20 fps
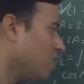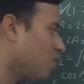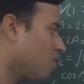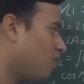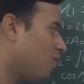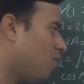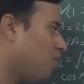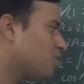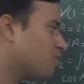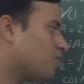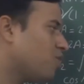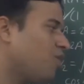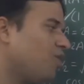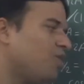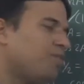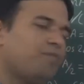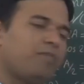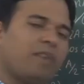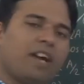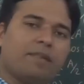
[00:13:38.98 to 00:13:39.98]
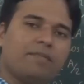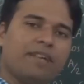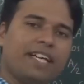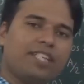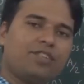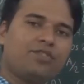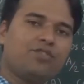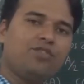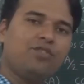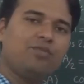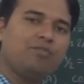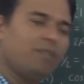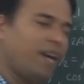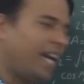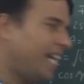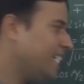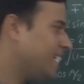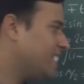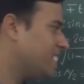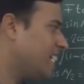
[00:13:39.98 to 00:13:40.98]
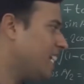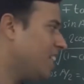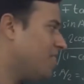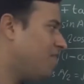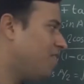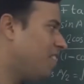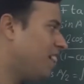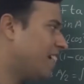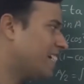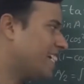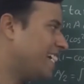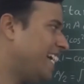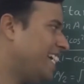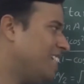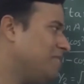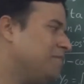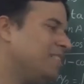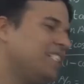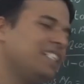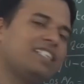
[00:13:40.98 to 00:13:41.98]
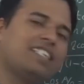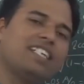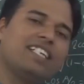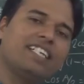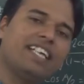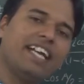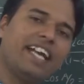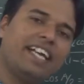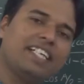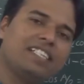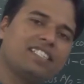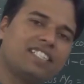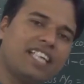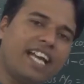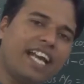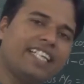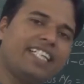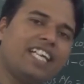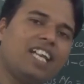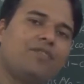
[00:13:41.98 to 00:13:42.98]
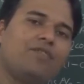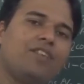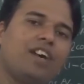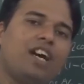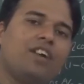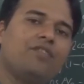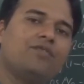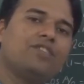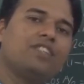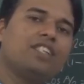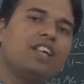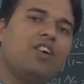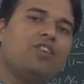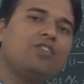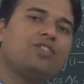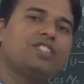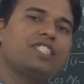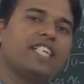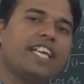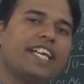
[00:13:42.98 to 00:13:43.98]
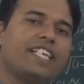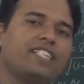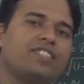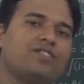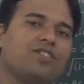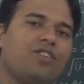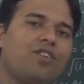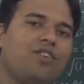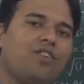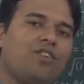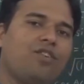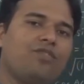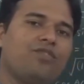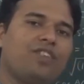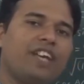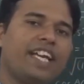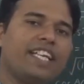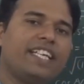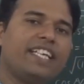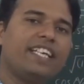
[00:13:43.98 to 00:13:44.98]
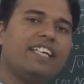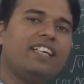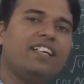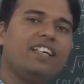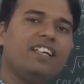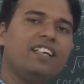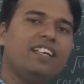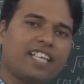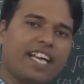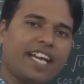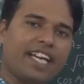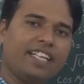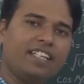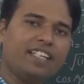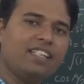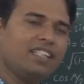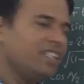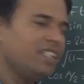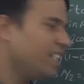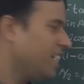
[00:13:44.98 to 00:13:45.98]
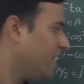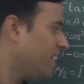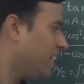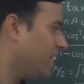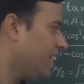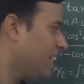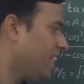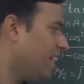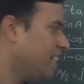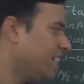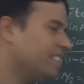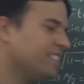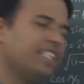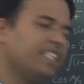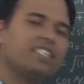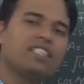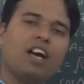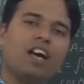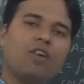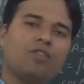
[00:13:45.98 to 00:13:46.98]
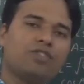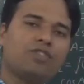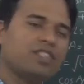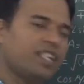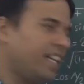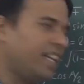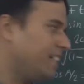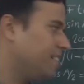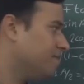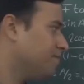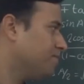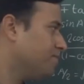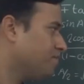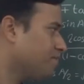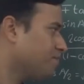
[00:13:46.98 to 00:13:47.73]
Cos of pi by 2 minus alpha can be written as sine alpha without change of any sign in this outside.